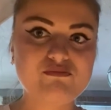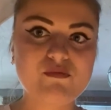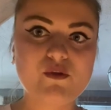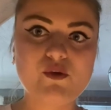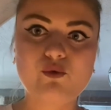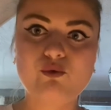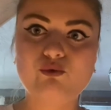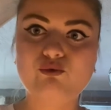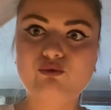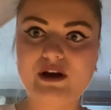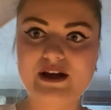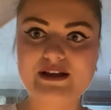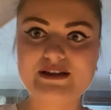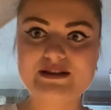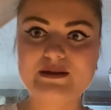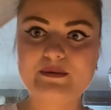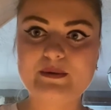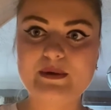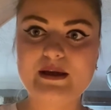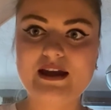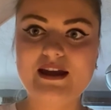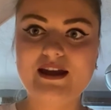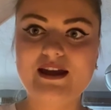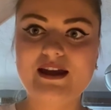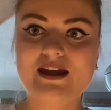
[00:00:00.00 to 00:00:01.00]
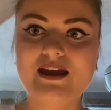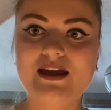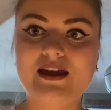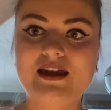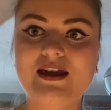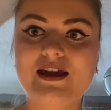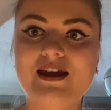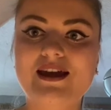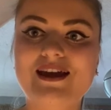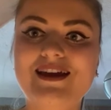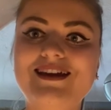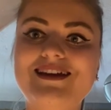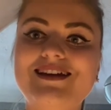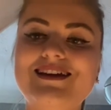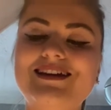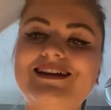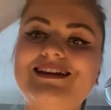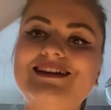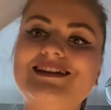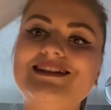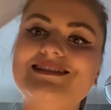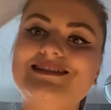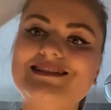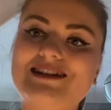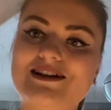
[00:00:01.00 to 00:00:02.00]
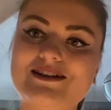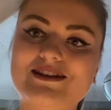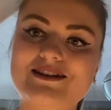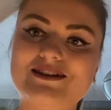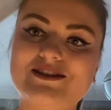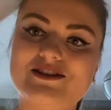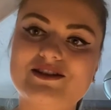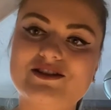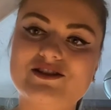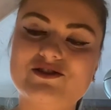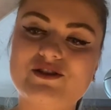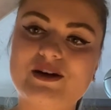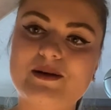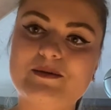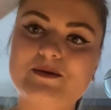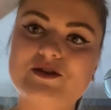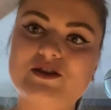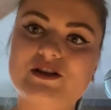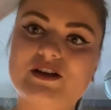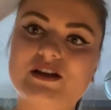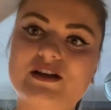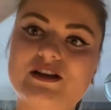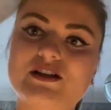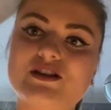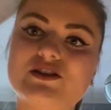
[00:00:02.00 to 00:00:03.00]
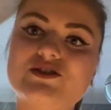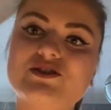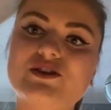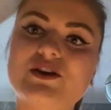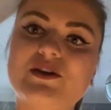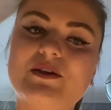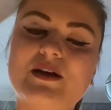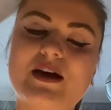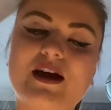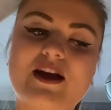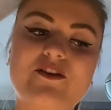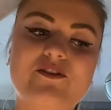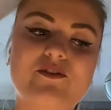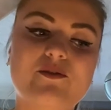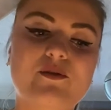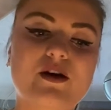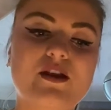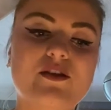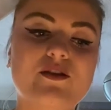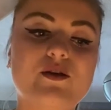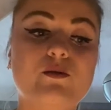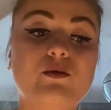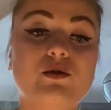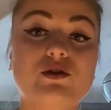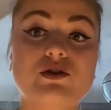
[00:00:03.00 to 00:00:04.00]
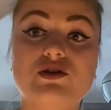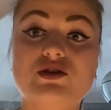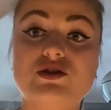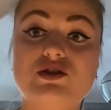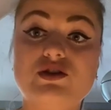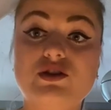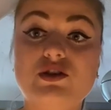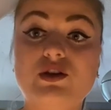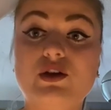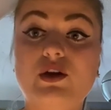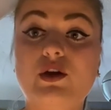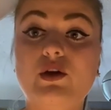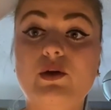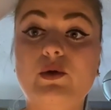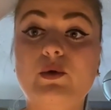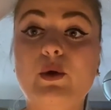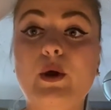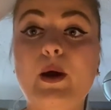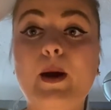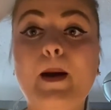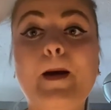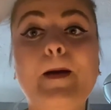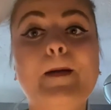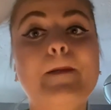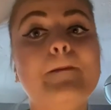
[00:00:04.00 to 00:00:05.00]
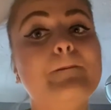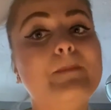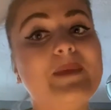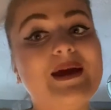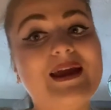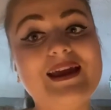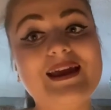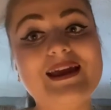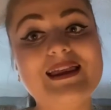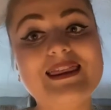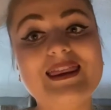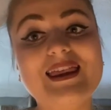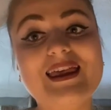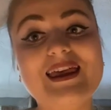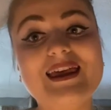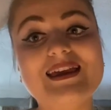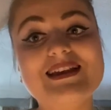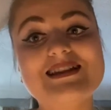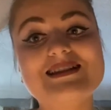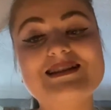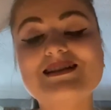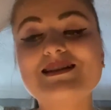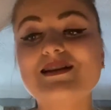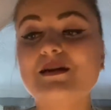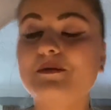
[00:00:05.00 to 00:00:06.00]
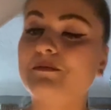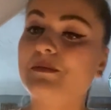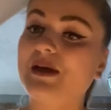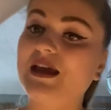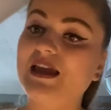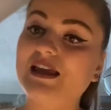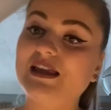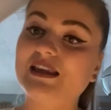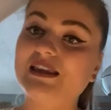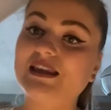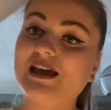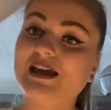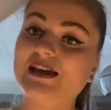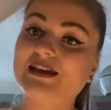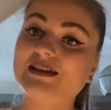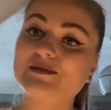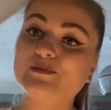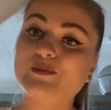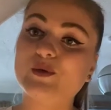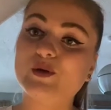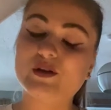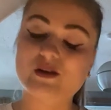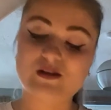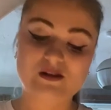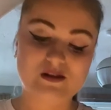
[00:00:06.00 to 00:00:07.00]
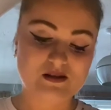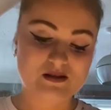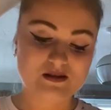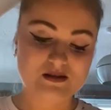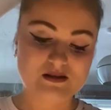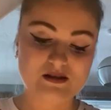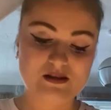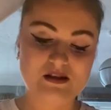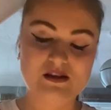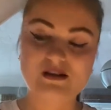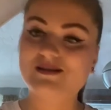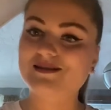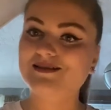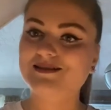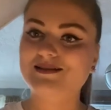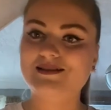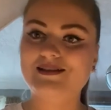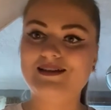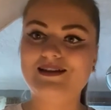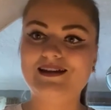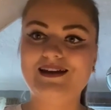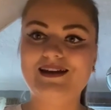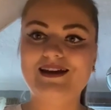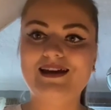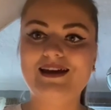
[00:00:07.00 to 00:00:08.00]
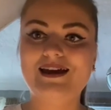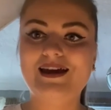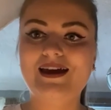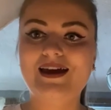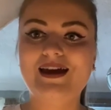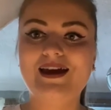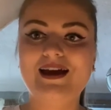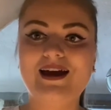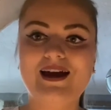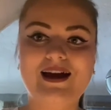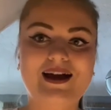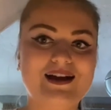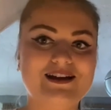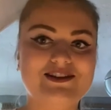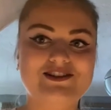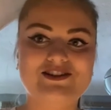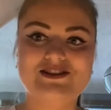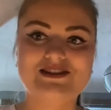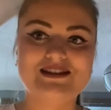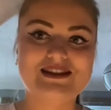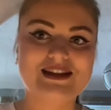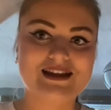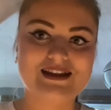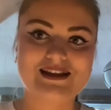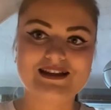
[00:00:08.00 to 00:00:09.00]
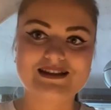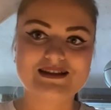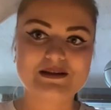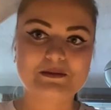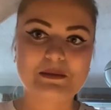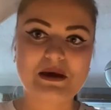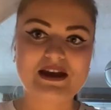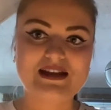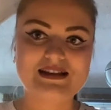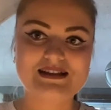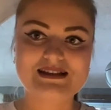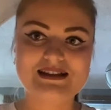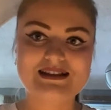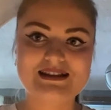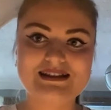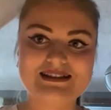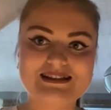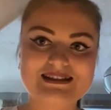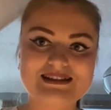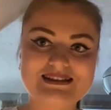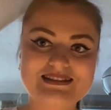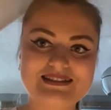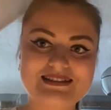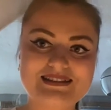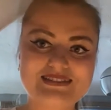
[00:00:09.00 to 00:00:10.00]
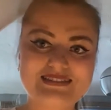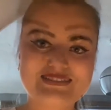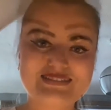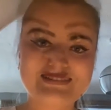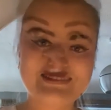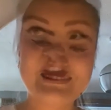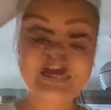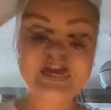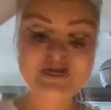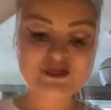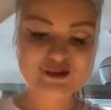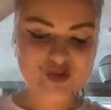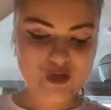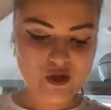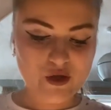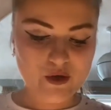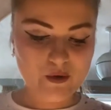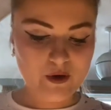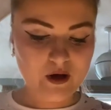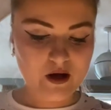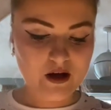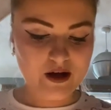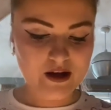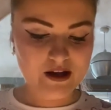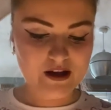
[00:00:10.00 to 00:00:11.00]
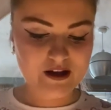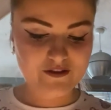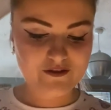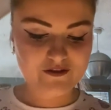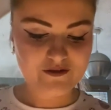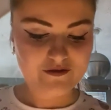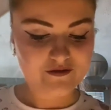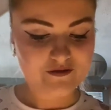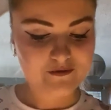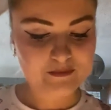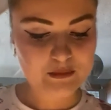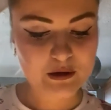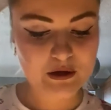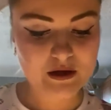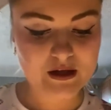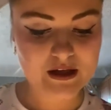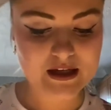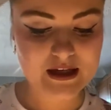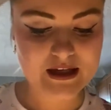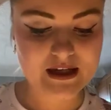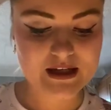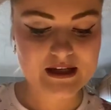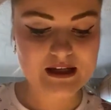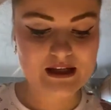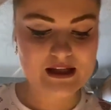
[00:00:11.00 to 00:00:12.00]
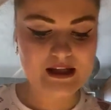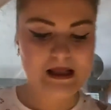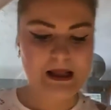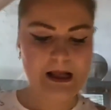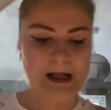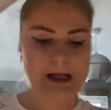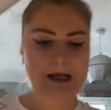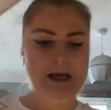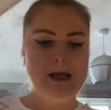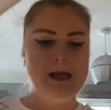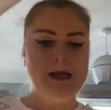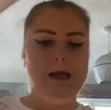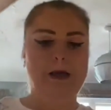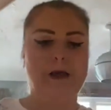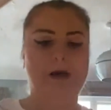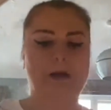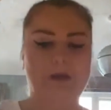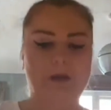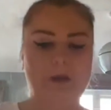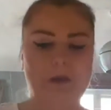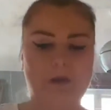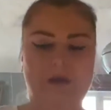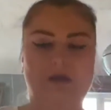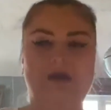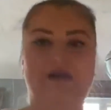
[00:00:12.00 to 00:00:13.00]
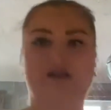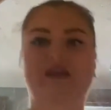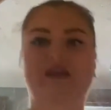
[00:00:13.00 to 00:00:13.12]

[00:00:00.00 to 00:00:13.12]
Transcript: recipe down in the description so that everyone that wants to make this can make this, because I just think it's amazing. So I have put in oh,